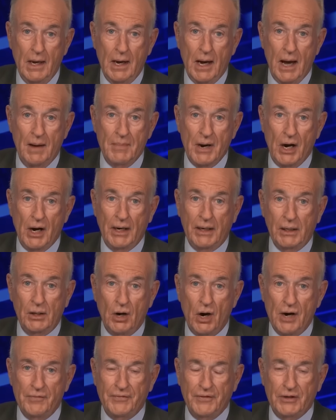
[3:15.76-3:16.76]
American
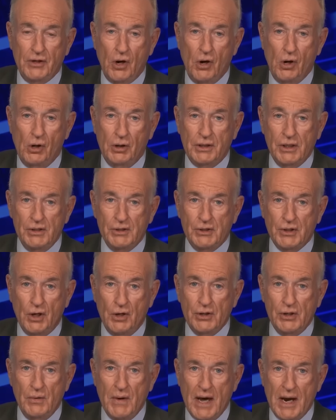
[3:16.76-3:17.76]
Hartford Gold can show
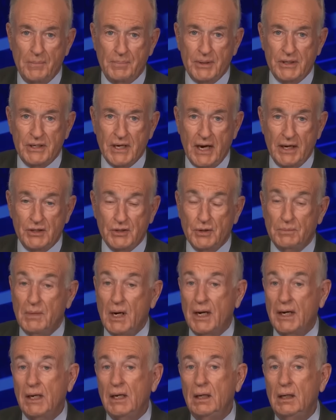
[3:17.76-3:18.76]
you how to protect your
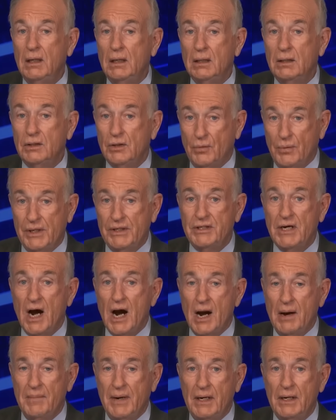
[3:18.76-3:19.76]
money your
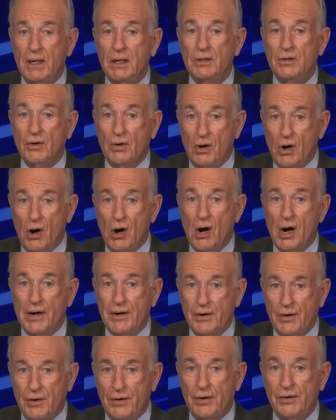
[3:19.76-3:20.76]
retirement, your hard
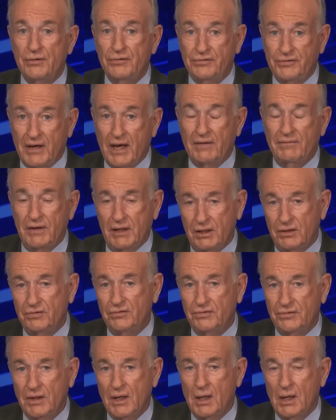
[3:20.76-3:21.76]
earned
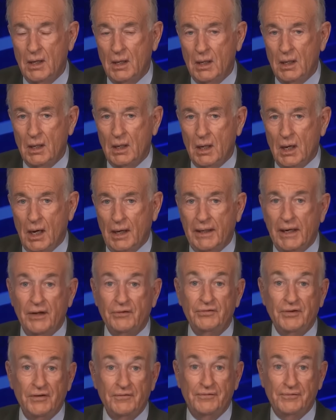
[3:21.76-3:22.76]
savings
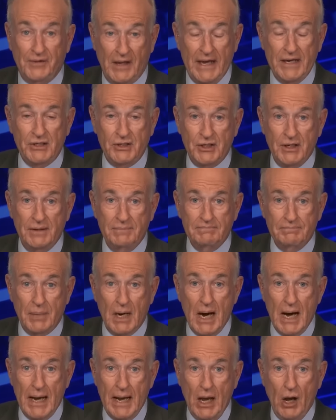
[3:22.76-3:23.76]
against inflation
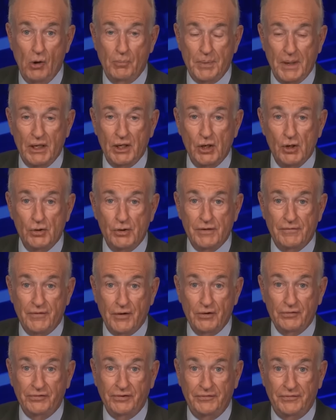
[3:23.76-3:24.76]
by helping you
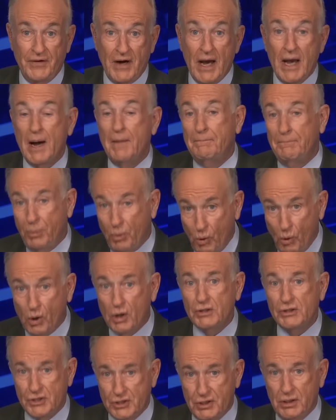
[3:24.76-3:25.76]
diversify a
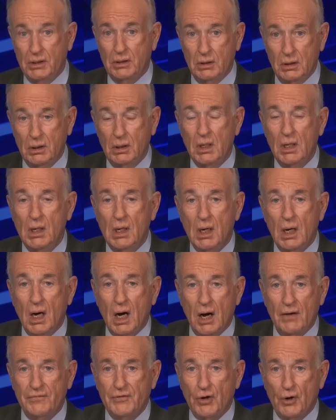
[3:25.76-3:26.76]
portion
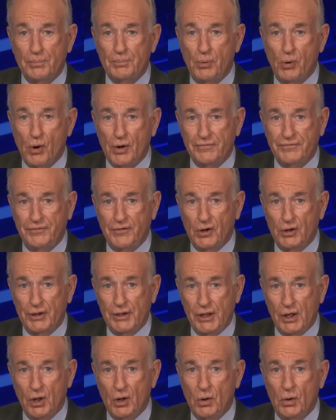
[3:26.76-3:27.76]
of your
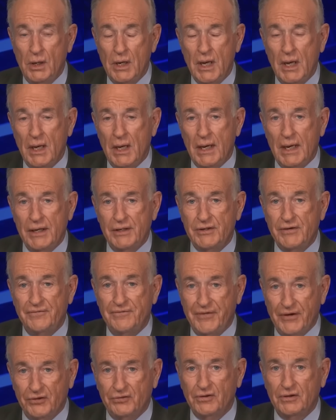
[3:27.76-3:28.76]
portfolio into
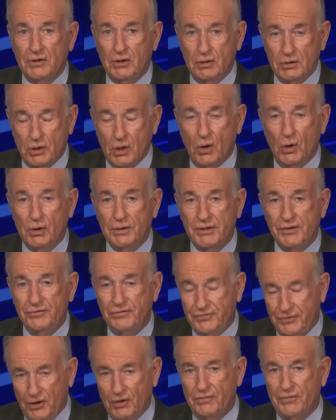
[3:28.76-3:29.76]
physical gold and
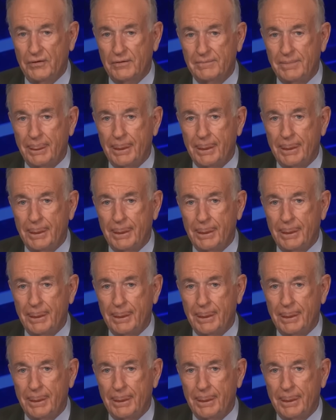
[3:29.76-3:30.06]
silver.